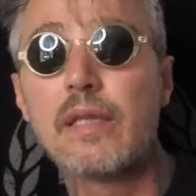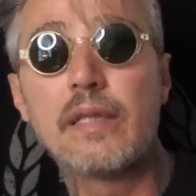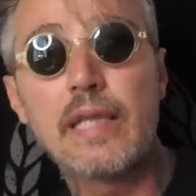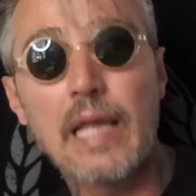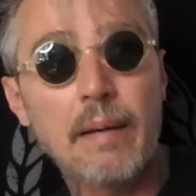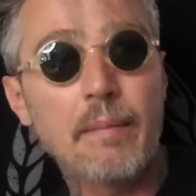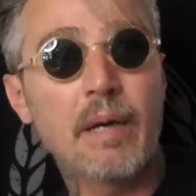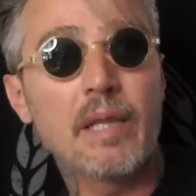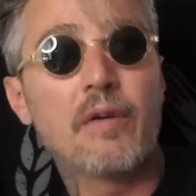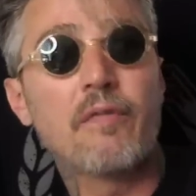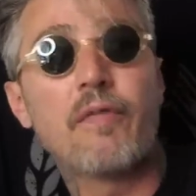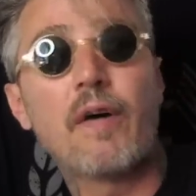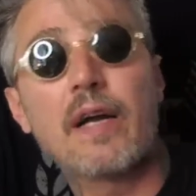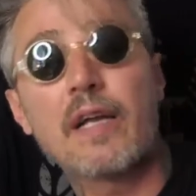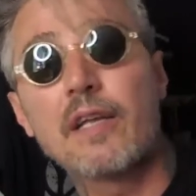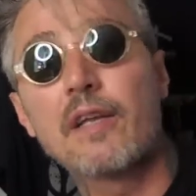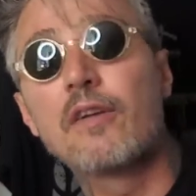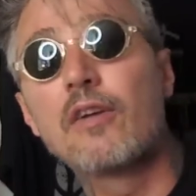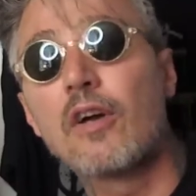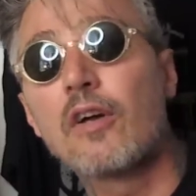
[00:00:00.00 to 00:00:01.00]
That
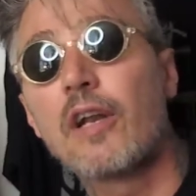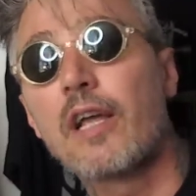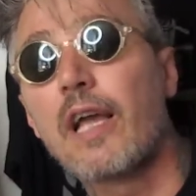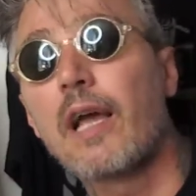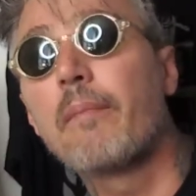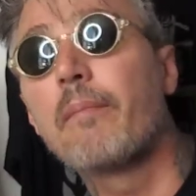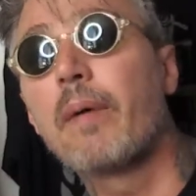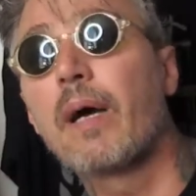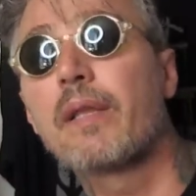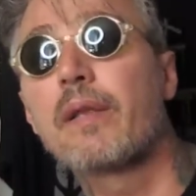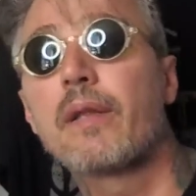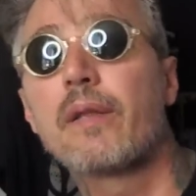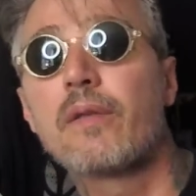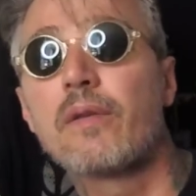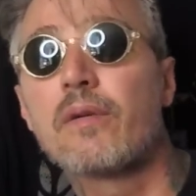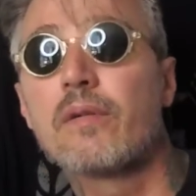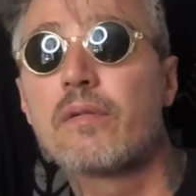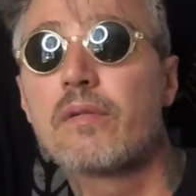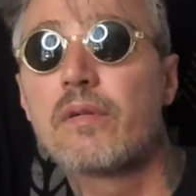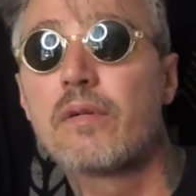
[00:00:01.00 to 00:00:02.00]
motherfucker is gonna get better than
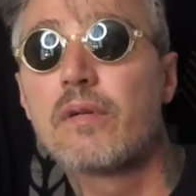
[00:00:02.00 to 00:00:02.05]
you.